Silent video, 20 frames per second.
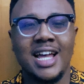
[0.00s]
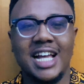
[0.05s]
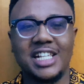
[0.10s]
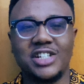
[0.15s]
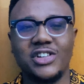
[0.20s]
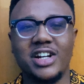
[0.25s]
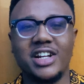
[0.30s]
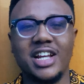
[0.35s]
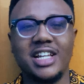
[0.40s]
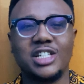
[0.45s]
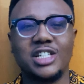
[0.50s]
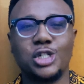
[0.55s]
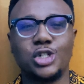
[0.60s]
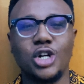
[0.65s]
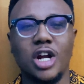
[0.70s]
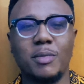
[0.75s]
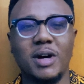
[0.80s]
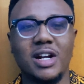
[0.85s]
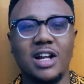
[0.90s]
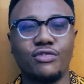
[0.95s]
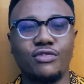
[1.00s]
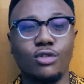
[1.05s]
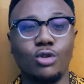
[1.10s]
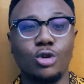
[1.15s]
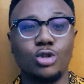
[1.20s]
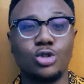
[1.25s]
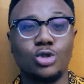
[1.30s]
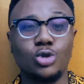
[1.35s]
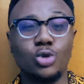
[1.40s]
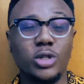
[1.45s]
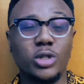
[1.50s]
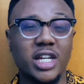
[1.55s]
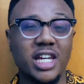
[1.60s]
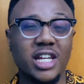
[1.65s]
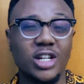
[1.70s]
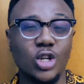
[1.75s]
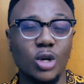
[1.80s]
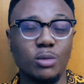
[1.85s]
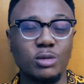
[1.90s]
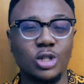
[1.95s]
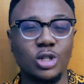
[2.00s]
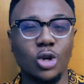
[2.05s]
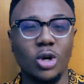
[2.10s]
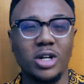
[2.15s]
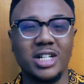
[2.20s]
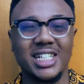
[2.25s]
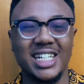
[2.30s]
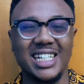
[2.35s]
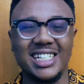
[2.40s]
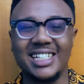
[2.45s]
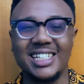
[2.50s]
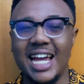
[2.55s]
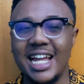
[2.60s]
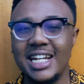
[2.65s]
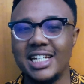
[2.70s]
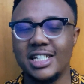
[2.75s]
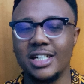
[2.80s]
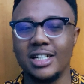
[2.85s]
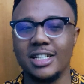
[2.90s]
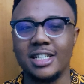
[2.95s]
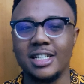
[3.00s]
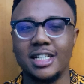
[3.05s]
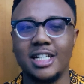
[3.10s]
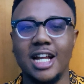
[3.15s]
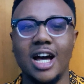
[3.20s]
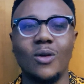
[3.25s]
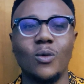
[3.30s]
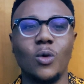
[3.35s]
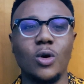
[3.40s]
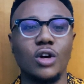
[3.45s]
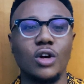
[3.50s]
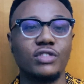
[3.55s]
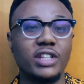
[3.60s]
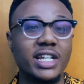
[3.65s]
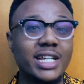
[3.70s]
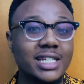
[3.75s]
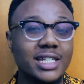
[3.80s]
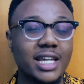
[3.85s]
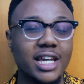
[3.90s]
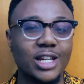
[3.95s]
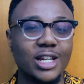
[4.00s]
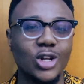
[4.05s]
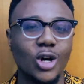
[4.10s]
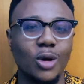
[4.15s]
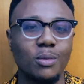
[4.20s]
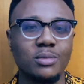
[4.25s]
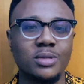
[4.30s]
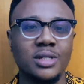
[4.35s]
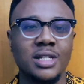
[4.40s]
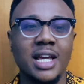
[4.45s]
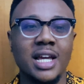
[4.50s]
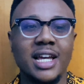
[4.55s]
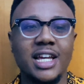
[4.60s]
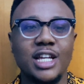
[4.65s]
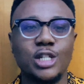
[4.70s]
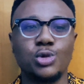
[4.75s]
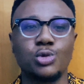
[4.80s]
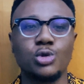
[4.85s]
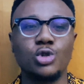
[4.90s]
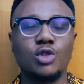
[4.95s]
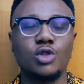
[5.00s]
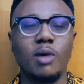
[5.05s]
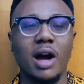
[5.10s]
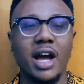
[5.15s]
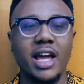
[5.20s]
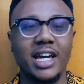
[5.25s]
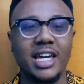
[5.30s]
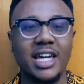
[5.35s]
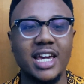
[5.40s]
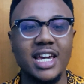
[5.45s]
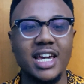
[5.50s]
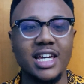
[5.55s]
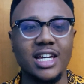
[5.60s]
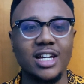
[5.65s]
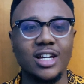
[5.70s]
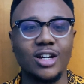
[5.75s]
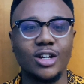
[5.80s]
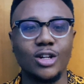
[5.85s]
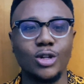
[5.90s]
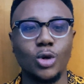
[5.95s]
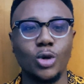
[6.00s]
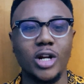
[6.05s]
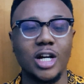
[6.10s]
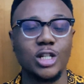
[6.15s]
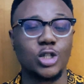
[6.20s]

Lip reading: Asiri Ade is a drama that follows two kingdoms locked in tension. Now, one of these kingdoms is ruled by a king known